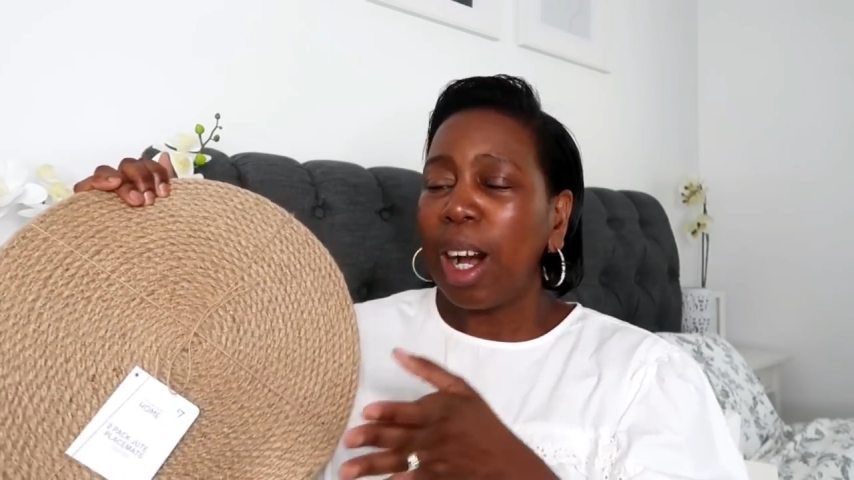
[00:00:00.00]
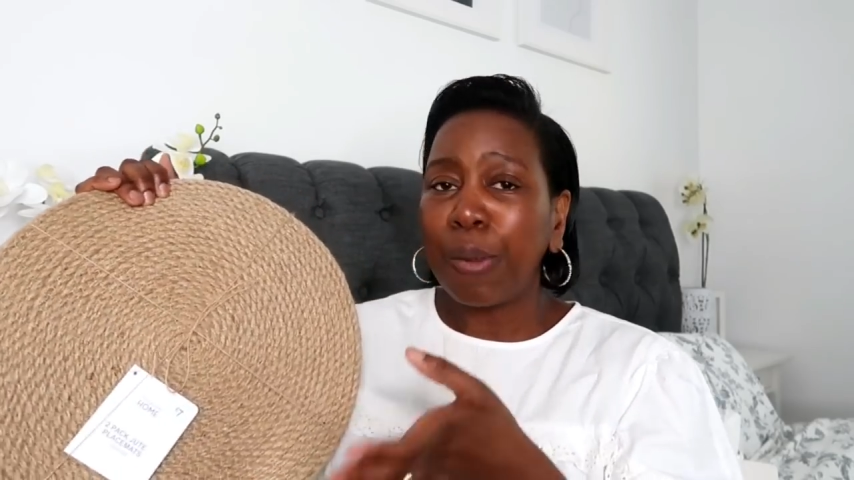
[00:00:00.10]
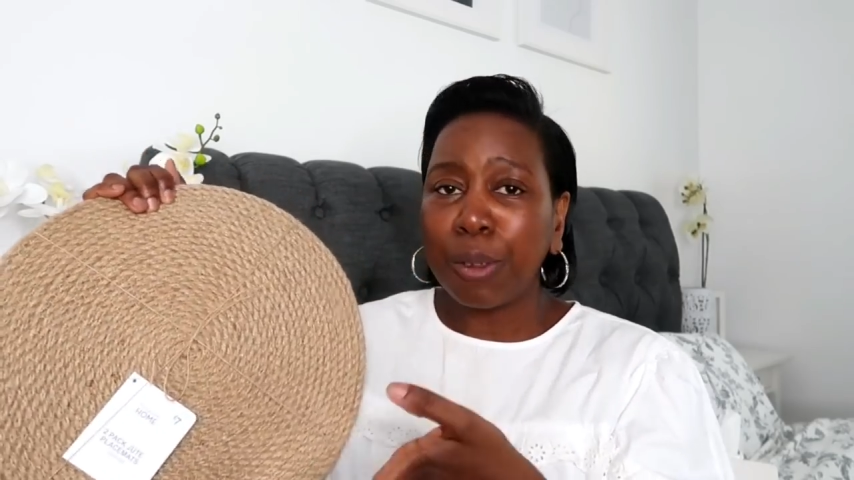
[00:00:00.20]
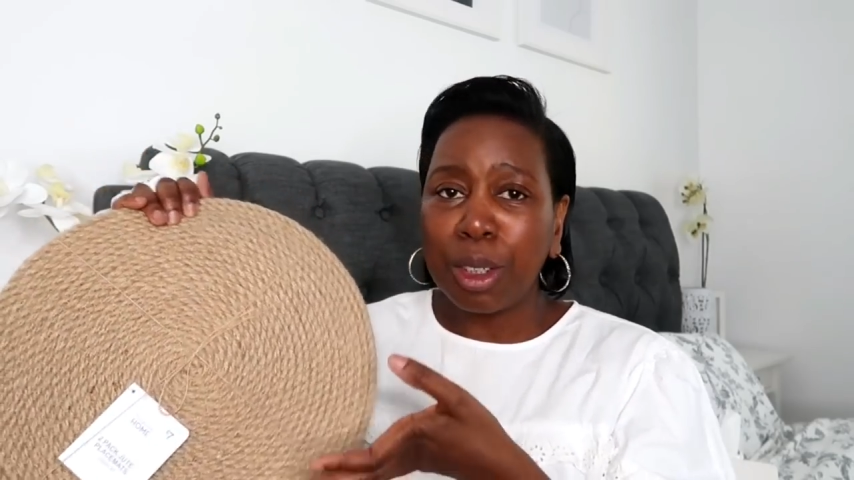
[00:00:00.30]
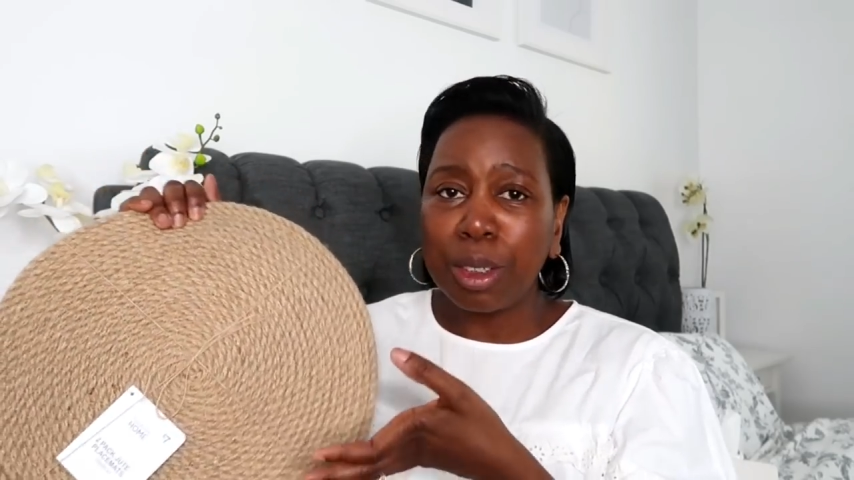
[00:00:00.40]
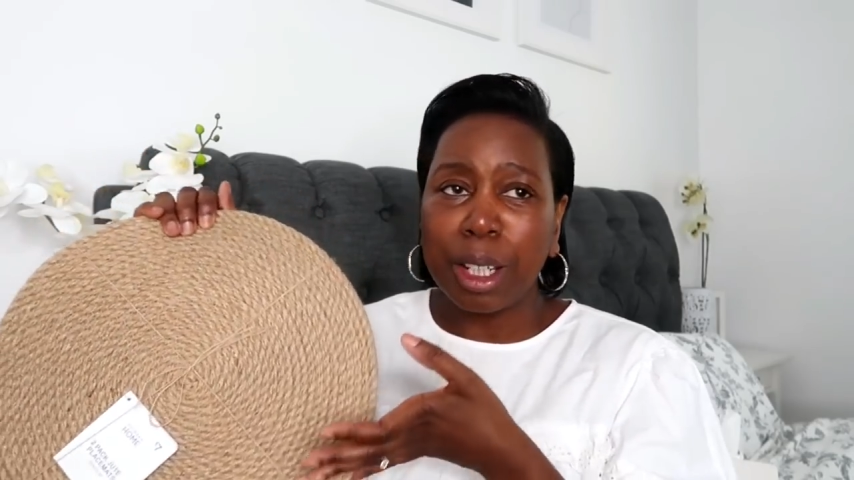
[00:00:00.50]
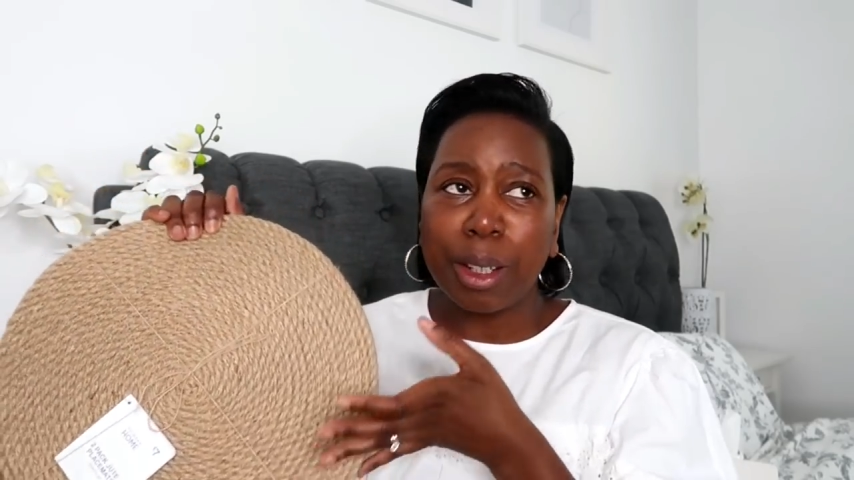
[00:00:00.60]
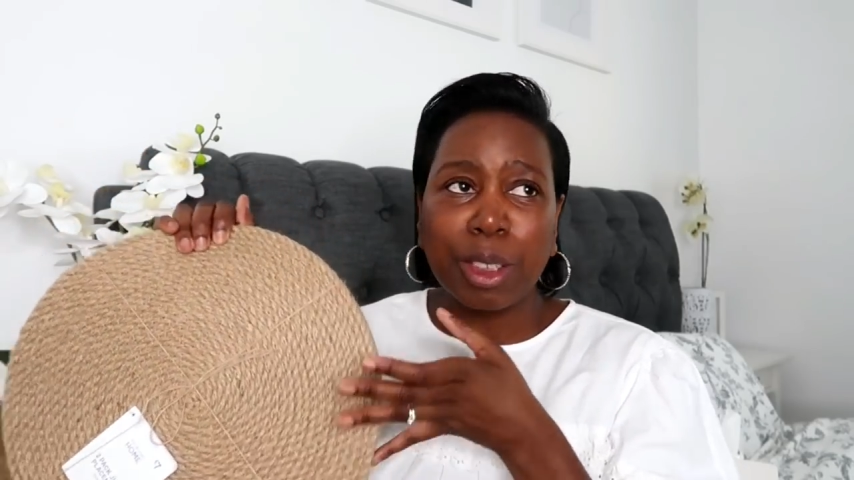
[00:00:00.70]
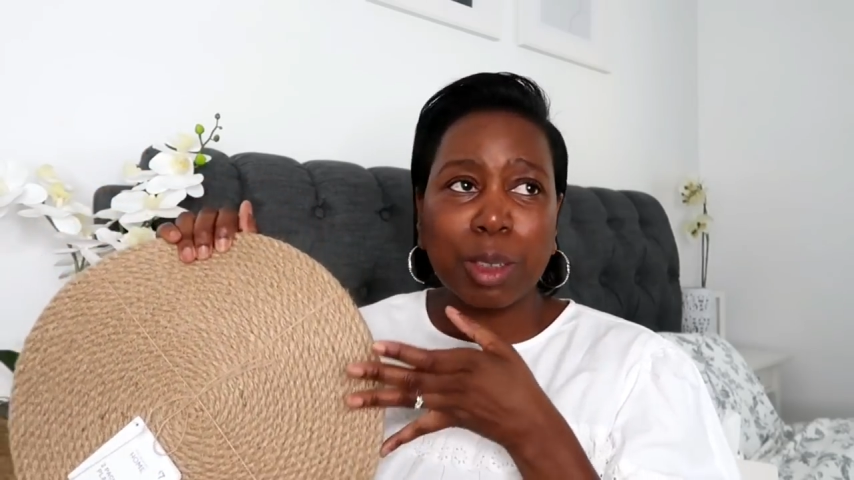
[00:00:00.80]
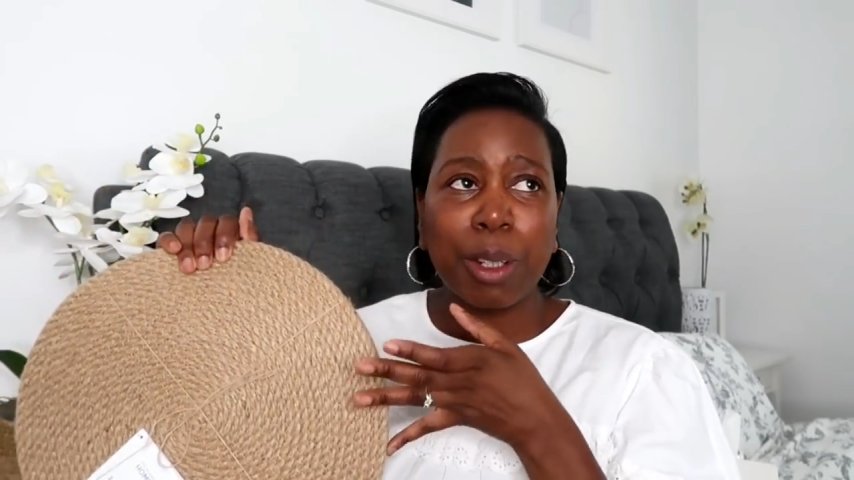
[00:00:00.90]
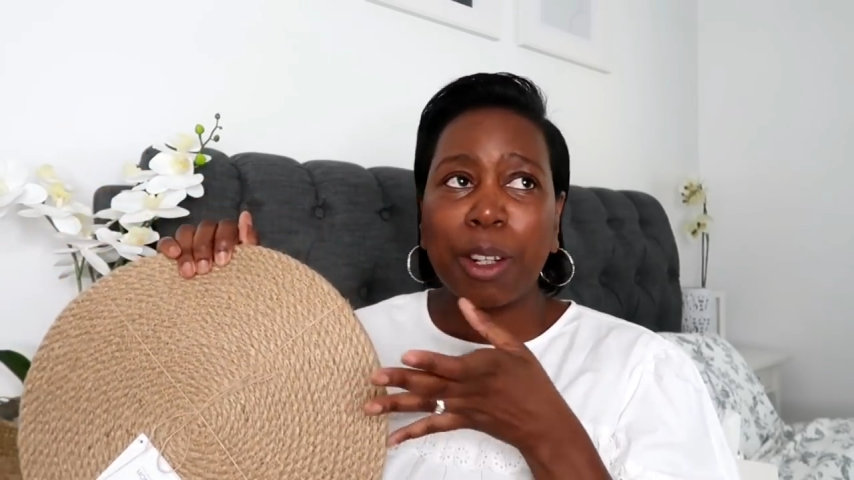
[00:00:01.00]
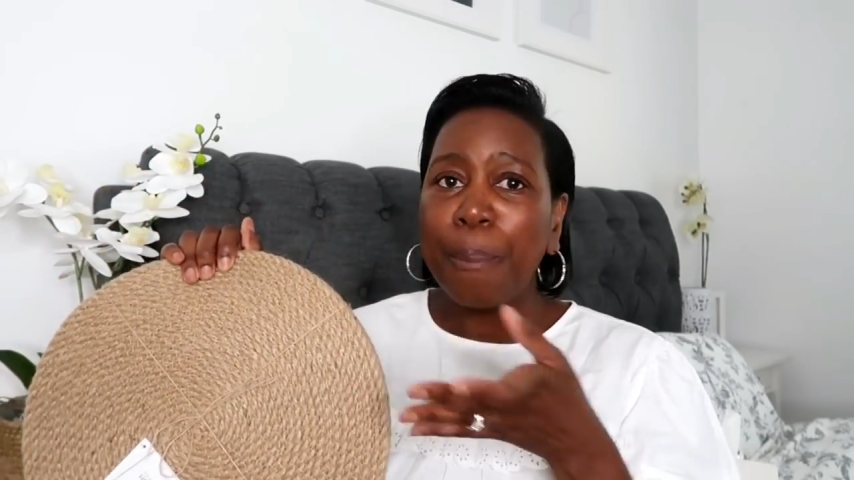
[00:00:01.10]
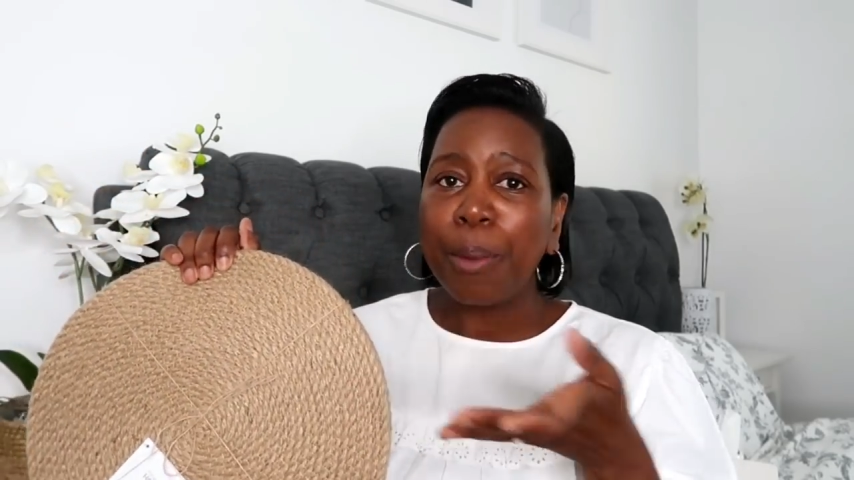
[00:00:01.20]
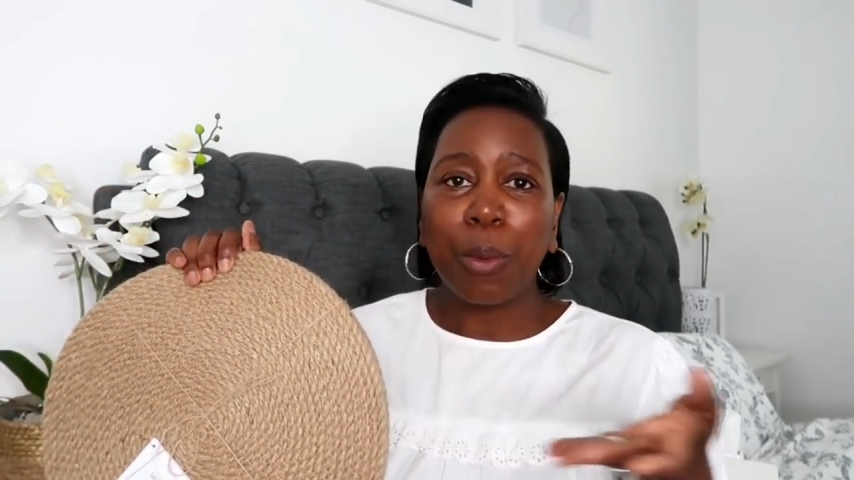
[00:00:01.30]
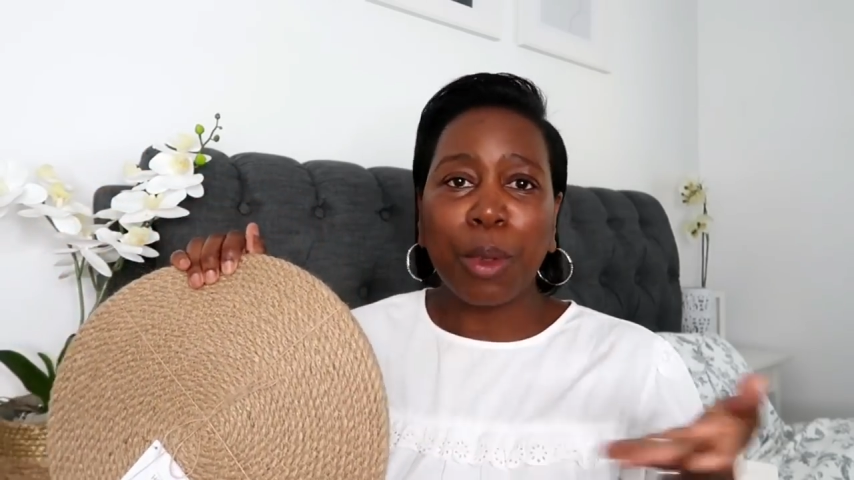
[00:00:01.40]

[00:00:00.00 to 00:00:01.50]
I've got those, but